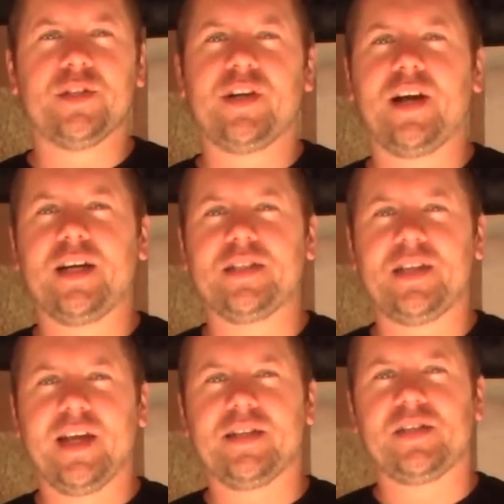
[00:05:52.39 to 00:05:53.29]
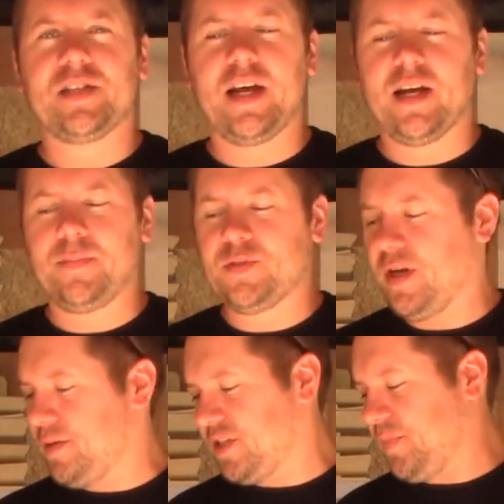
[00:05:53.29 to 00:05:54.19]
target stands set up, so
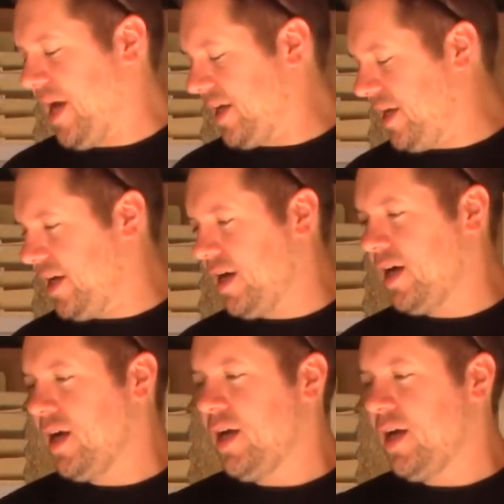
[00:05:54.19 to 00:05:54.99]
I'm just back here